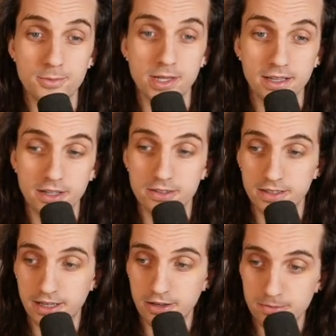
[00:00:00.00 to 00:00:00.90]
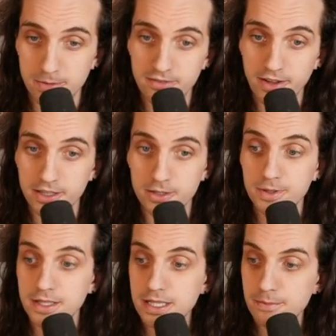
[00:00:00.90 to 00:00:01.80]
then we can calculate out a p-value
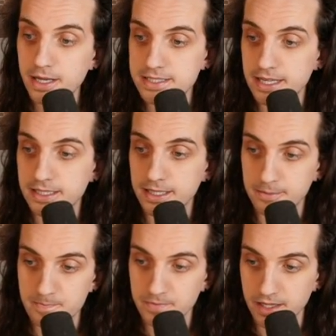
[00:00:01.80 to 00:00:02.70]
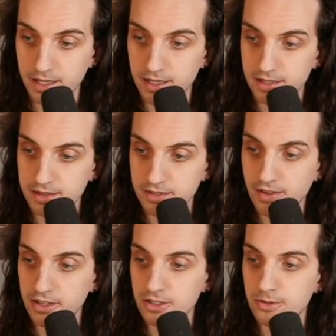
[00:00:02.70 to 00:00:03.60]
by taking the
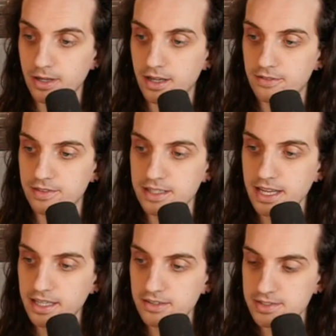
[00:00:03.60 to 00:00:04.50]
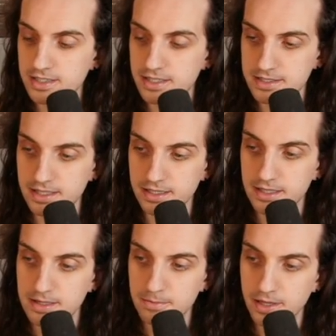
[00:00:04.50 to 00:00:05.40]
value of the negative statistic
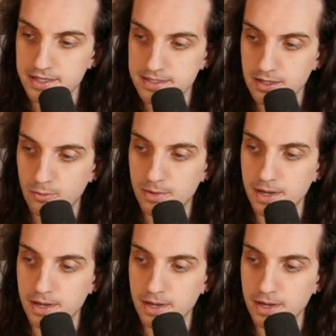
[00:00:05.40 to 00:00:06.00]
plus 1